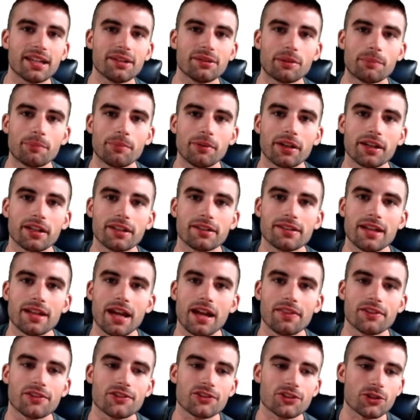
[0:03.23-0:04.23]
We're breaking down
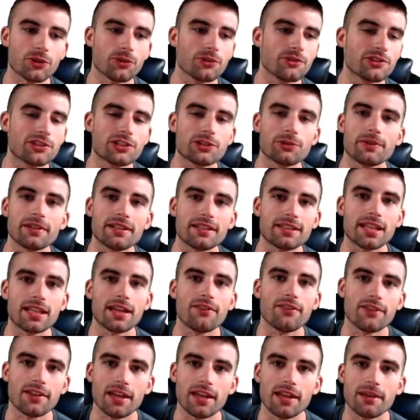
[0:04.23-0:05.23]
the short and sweet
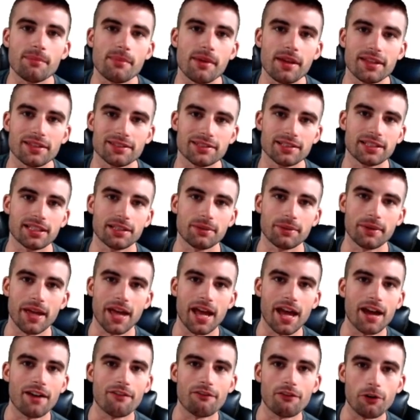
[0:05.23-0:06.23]
7-game main slate that we
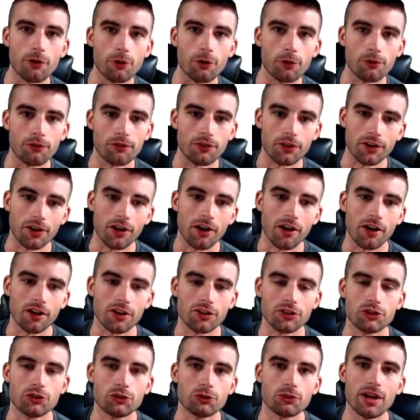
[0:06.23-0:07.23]
have over
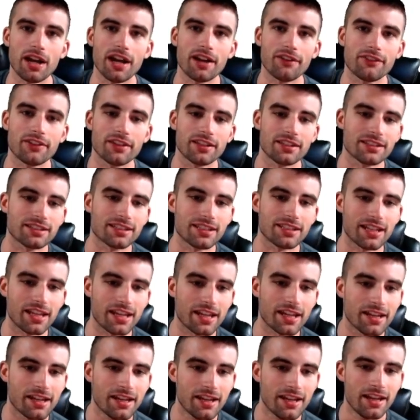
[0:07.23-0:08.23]
on DraftKings
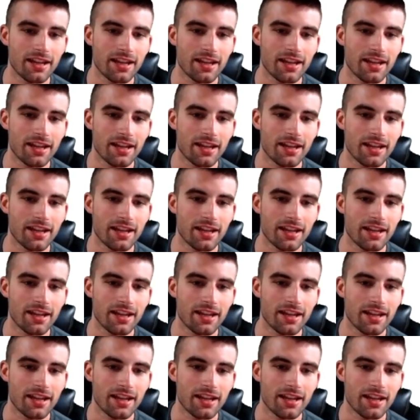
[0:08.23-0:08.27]
today.